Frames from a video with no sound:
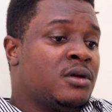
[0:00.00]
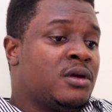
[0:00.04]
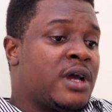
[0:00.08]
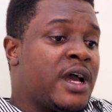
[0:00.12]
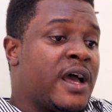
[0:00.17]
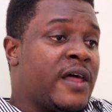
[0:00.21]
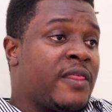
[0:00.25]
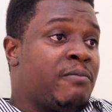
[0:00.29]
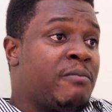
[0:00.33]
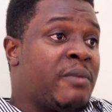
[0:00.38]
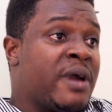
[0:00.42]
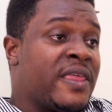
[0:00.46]

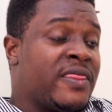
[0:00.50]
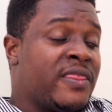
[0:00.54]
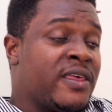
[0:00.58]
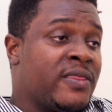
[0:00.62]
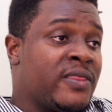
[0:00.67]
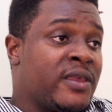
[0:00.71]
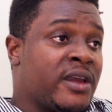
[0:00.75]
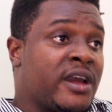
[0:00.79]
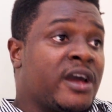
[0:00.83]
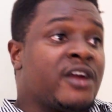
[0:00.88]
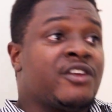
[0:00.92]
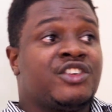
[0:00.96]
by
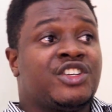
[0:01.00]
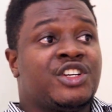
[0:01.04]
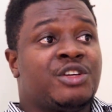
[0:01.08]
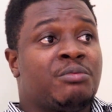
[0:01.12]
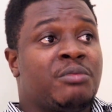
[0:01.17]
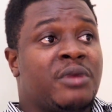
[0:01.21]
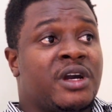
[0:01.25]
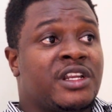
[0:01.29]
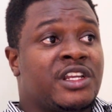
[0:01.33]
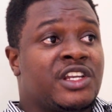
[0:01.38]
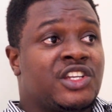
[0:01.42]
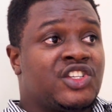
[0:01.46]
then the country
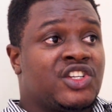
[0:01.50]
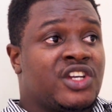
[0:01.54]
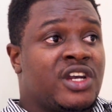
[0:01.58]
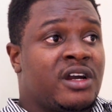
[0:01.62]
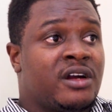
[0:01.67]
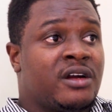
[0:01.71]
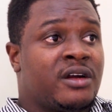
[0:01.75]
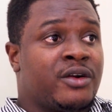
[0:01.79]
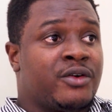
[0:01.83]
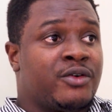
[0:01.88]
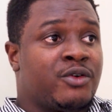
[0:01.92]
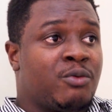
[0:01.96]
manager,
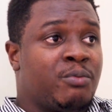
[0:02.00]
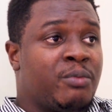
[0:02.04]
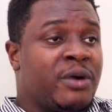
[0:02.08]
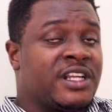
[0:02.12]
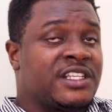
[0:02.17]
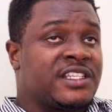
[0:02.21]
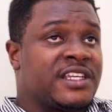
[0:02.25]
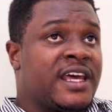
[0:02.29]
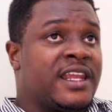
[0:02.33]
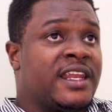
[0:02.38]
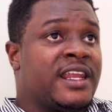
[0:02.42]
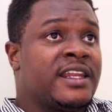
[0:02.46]

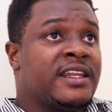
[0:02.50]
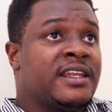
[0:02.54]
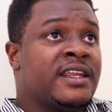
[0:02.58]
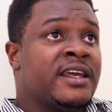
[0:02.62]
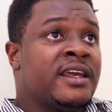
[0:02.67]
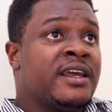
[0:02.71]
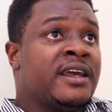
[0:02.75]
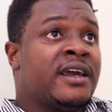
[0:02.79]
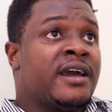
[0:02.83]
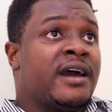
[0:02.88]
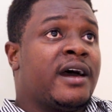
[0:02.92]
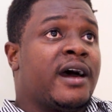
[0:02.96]
Rupert Allen,
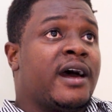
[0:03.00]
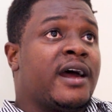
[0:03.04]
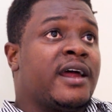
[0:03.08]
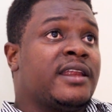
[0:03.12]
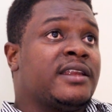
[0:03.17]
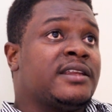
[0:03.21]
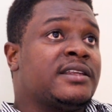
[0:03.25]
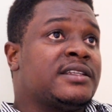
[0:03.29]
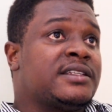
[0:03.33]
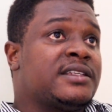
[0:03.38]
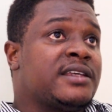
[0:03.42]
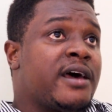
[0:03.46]

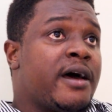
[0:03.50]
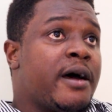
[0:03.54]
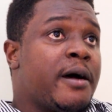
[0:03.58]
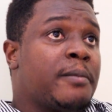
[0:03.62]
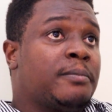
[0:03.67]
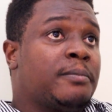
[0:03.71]
and